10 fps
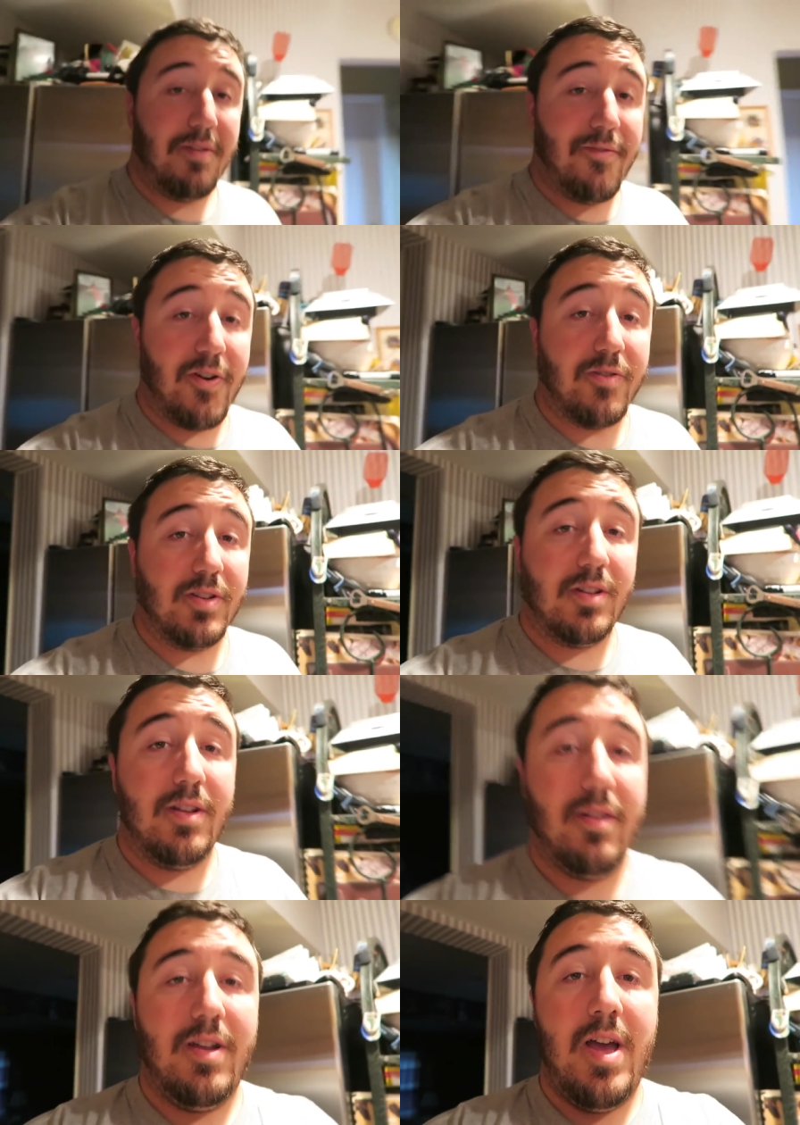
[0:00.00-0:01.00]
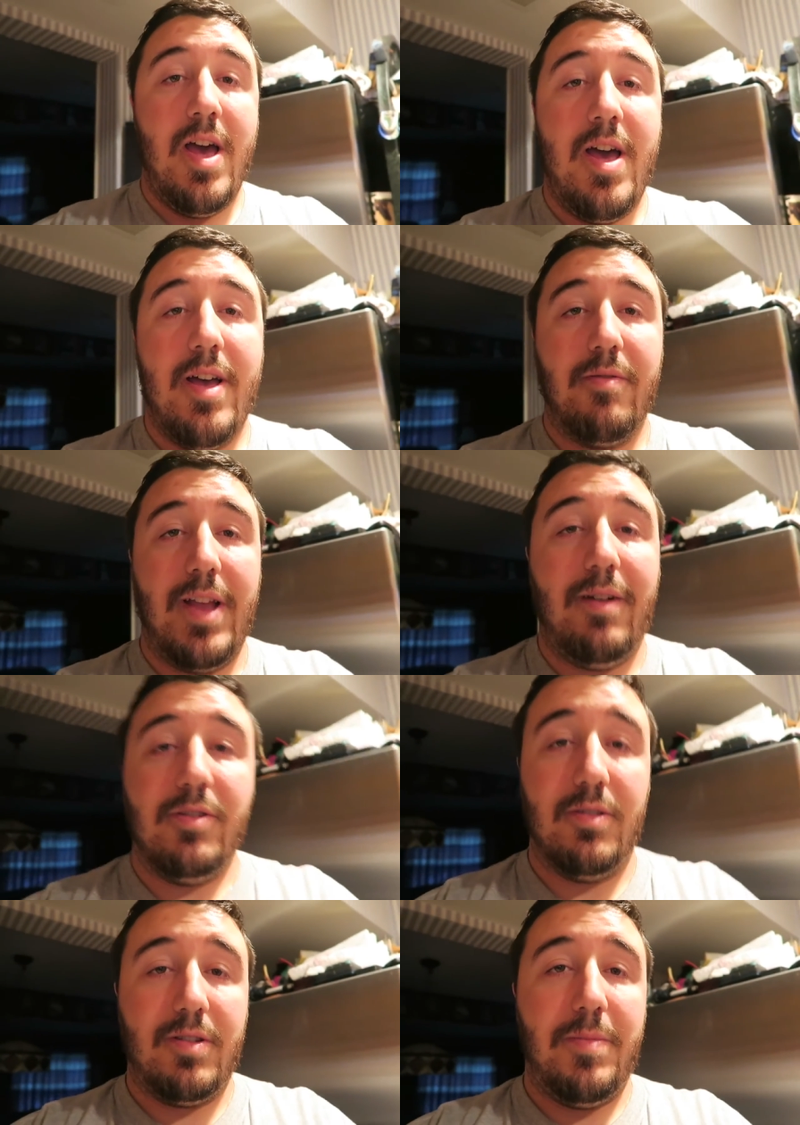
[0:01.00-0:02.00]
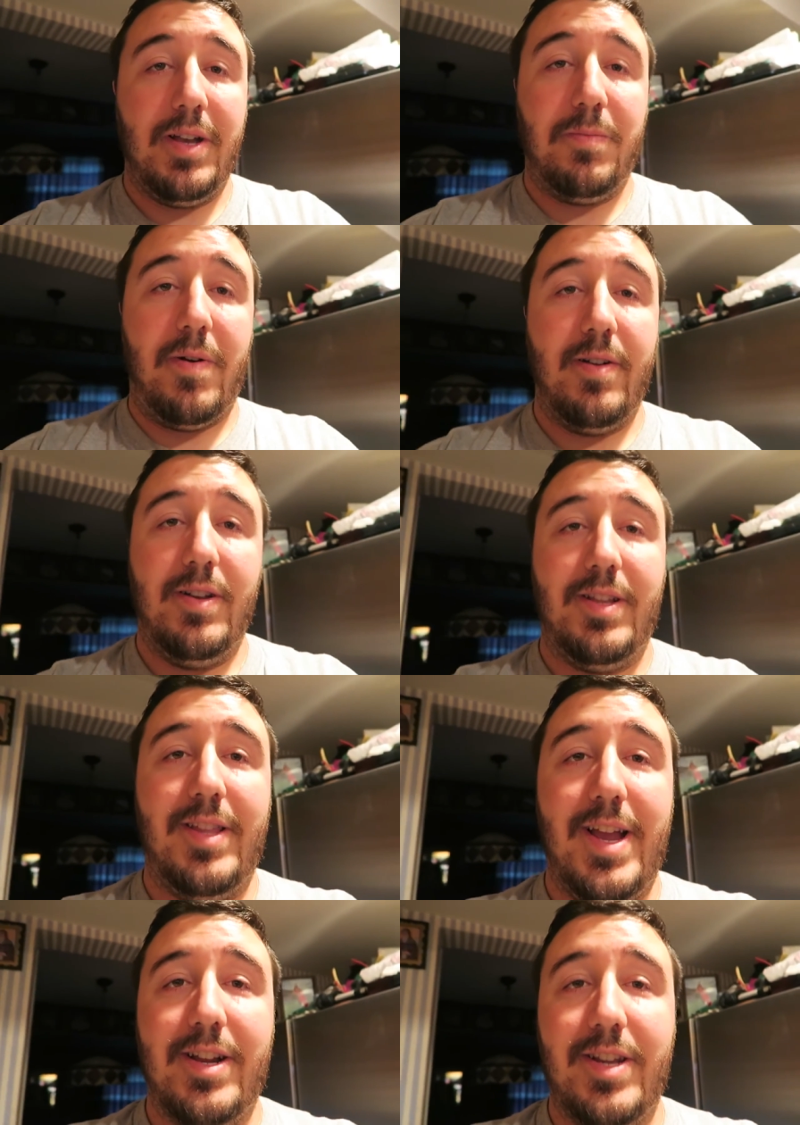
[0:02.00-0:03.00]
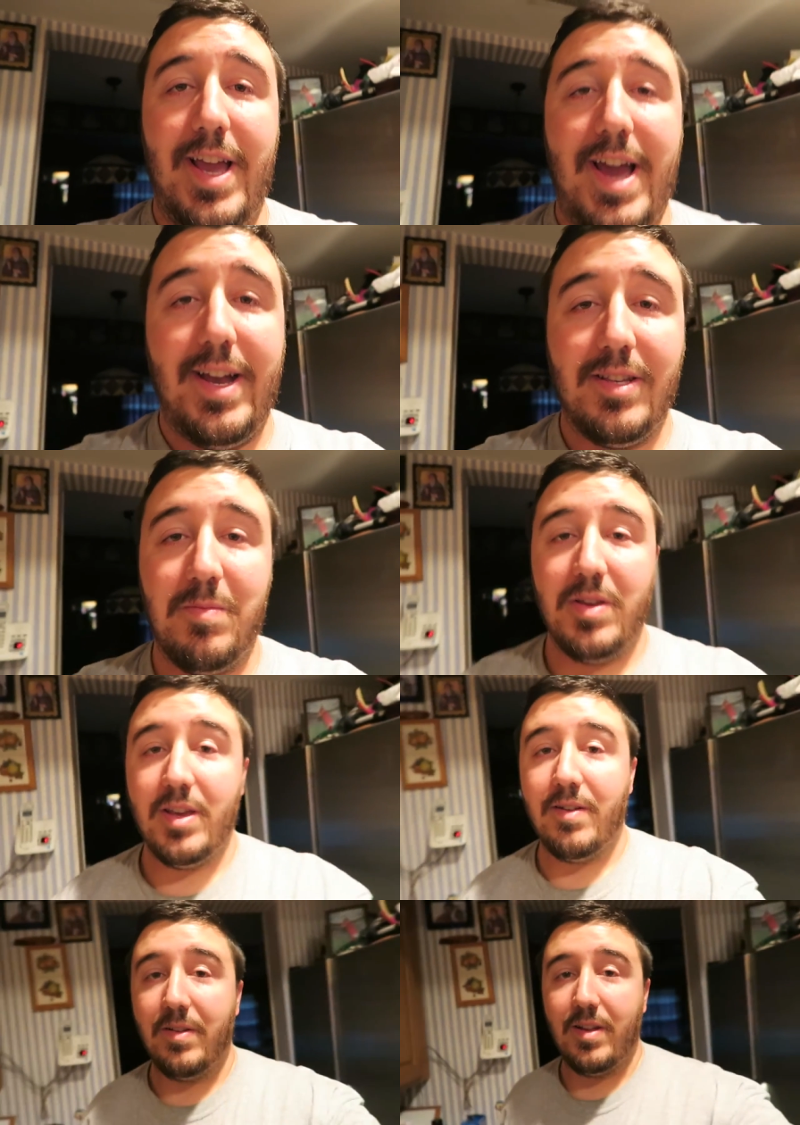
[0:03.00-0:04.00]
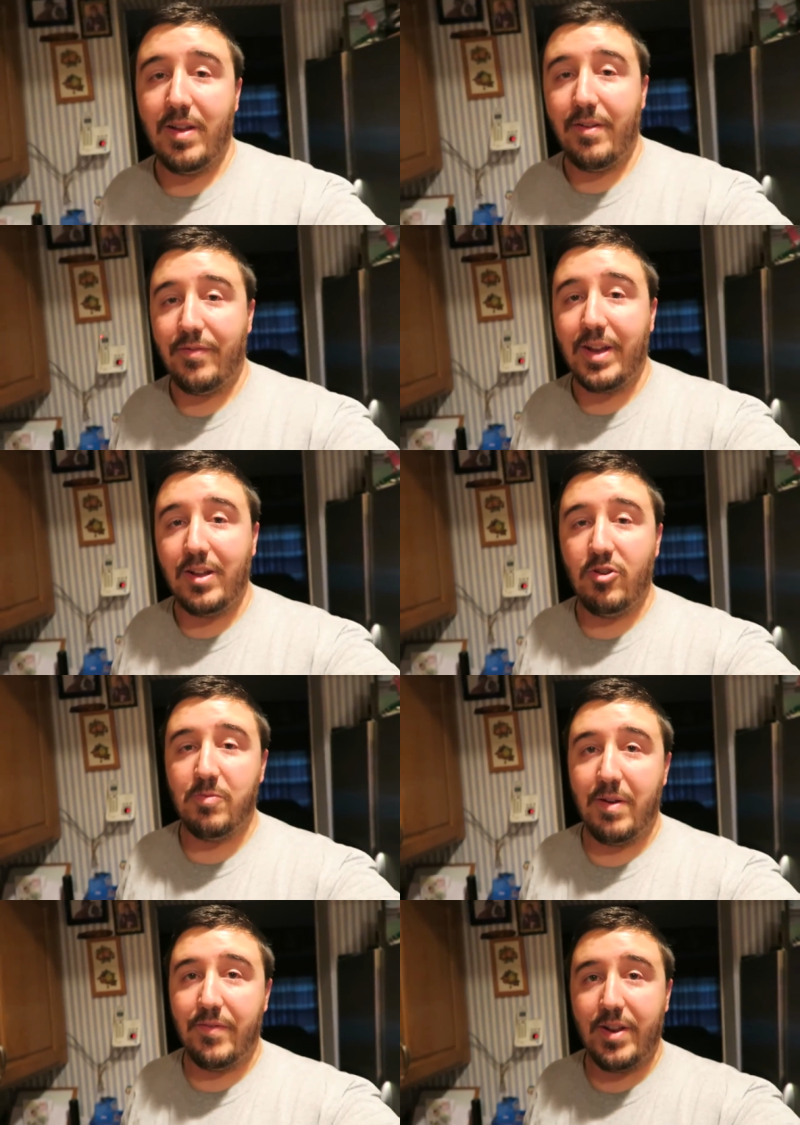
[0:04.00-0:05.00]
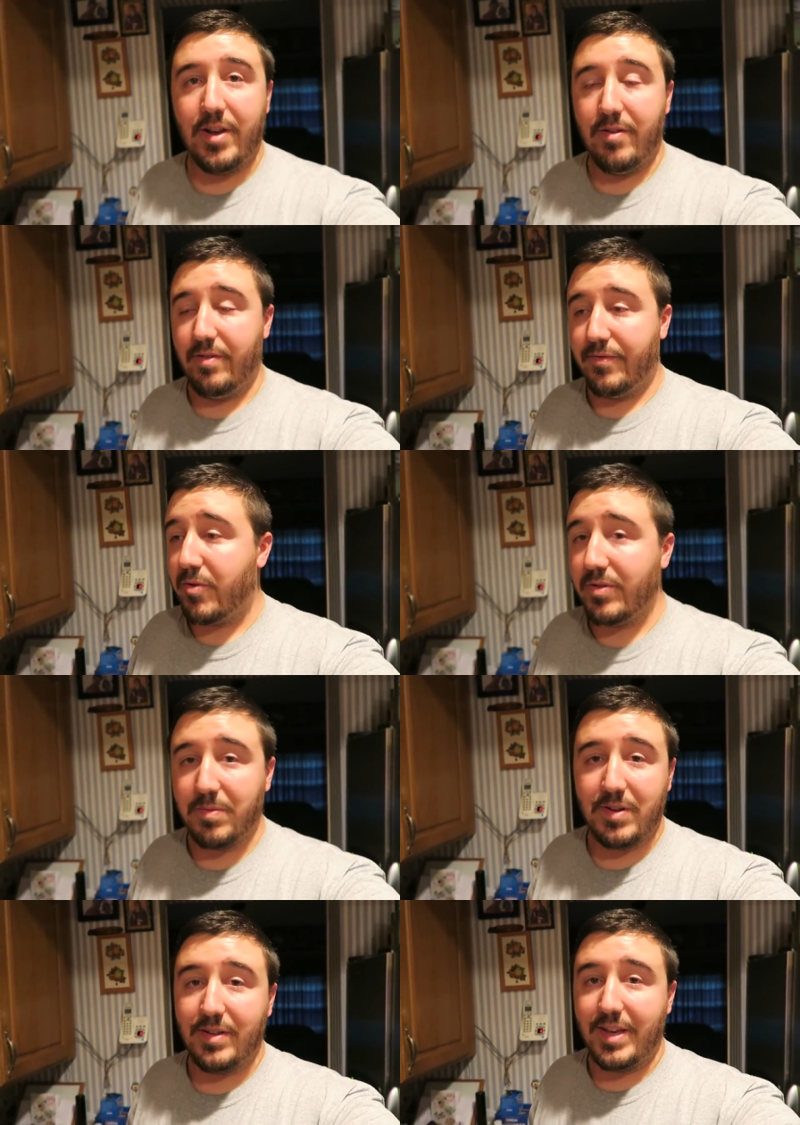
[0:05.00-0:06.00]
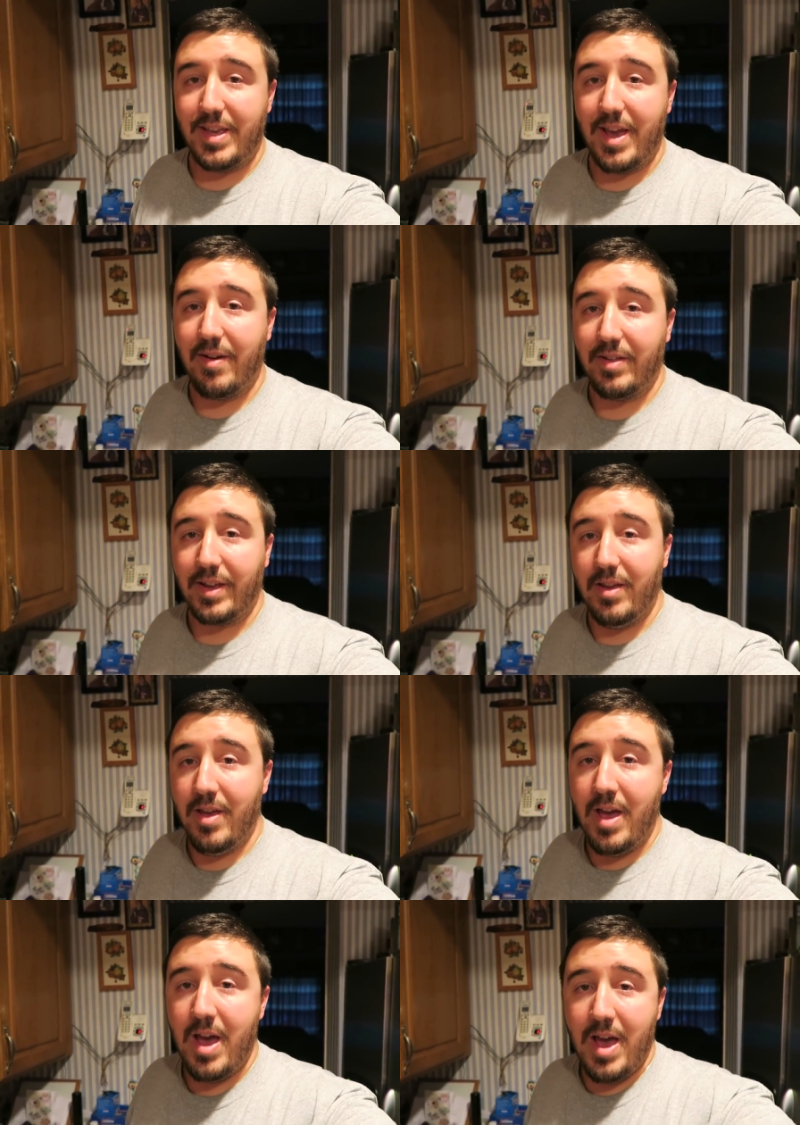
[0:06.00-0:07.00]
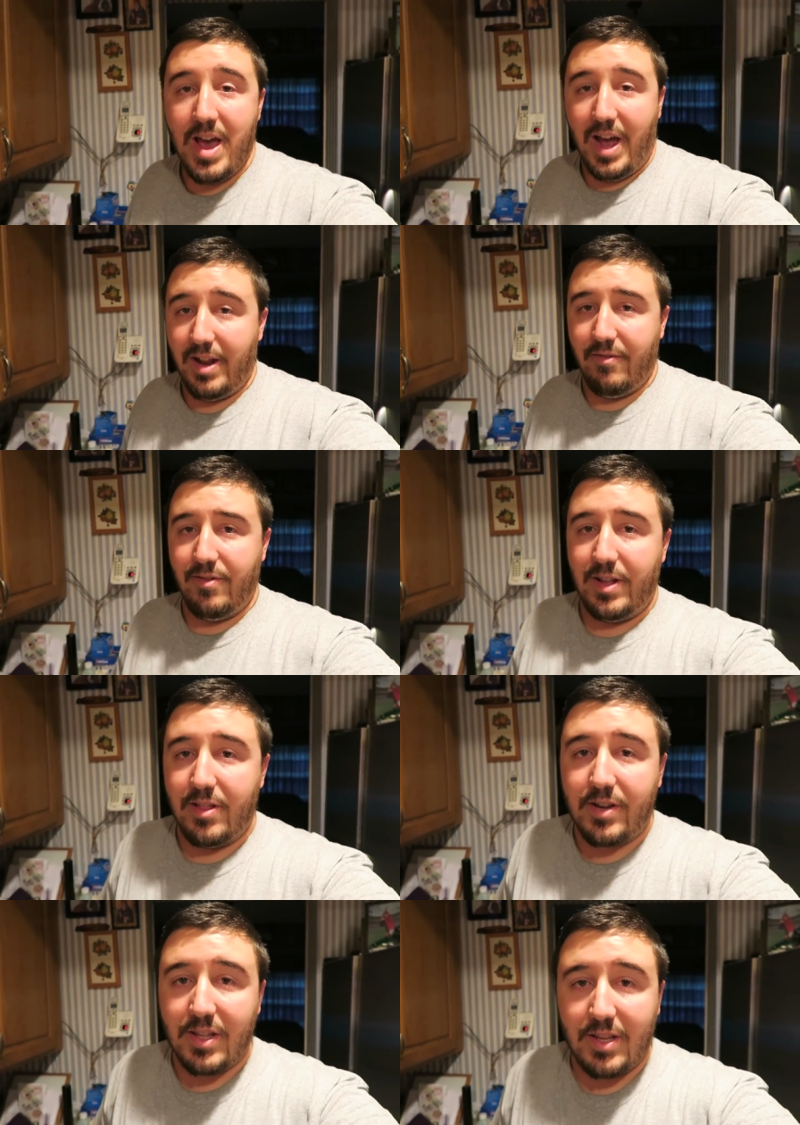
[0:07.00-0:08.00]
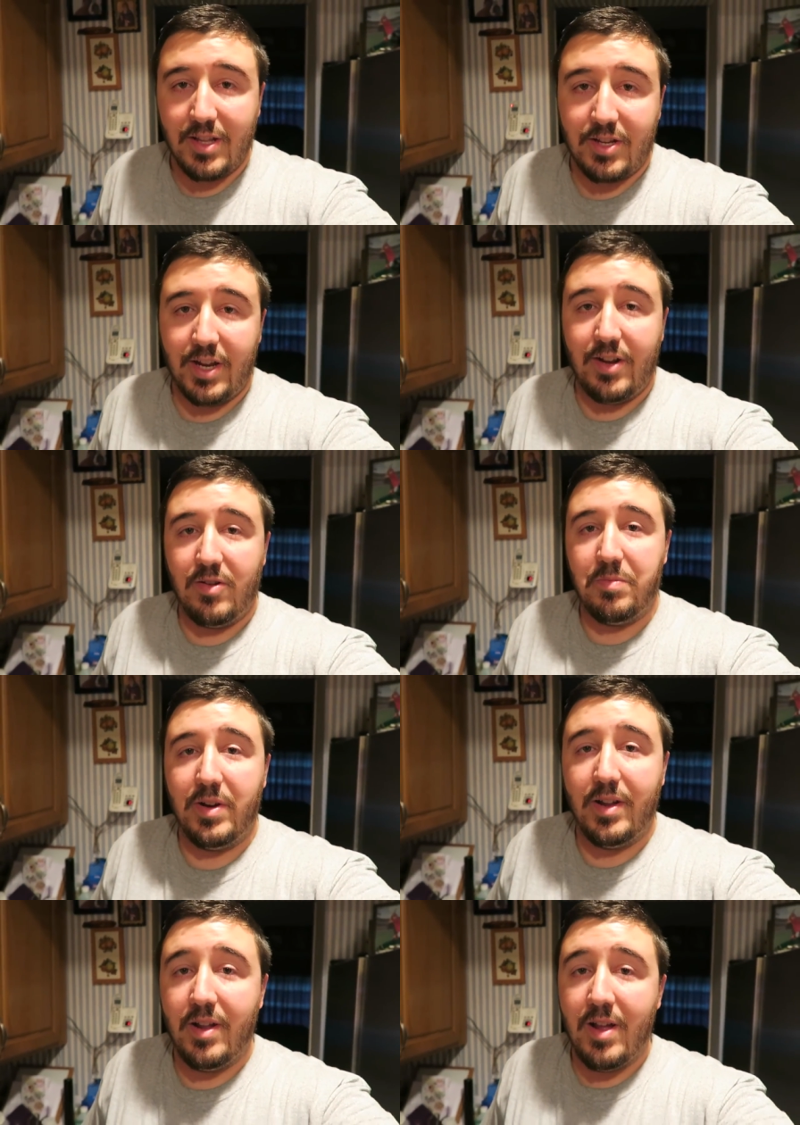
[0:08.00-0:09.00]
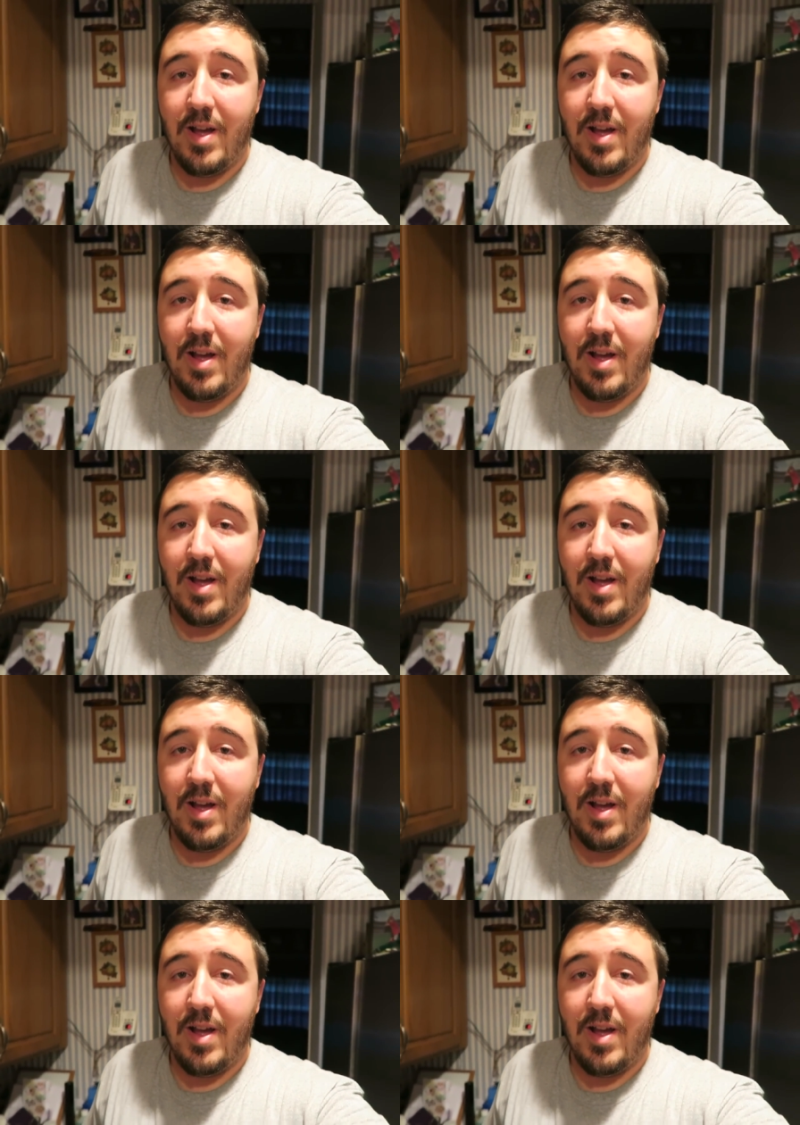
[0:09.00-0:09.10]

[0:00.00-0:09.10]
me first. That was the best part, is that they actually asked me if they could use my video. And of course I'm gonna say, yeah, like, I didn't really look into the channel, but